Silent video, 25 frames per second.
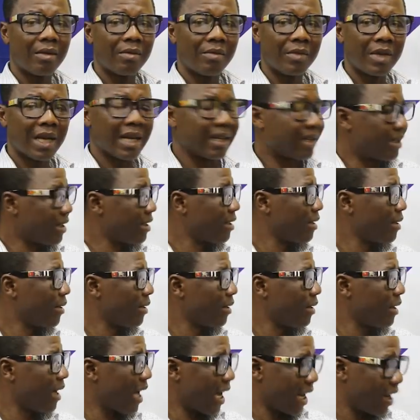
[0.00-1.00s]
Yes,
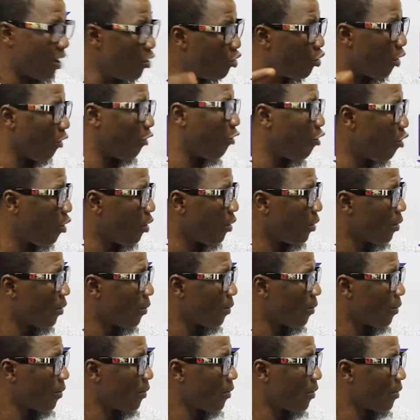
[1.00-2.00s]
a Christian for
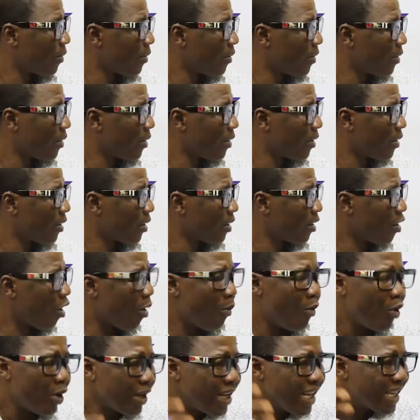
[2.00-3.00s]

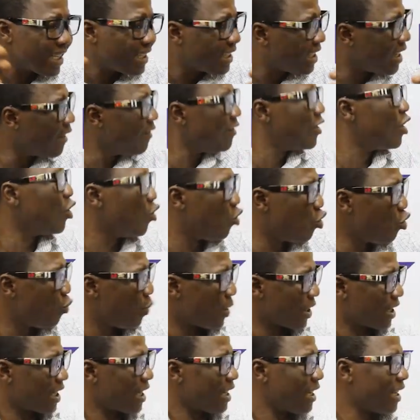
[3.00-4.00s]
almost
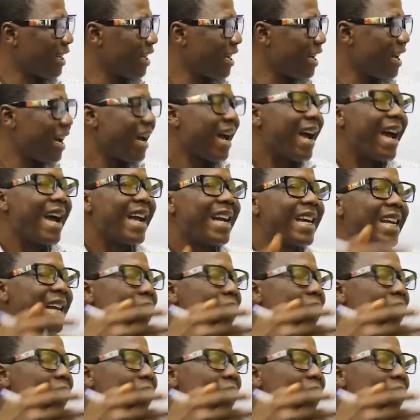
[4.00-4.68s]
72%, and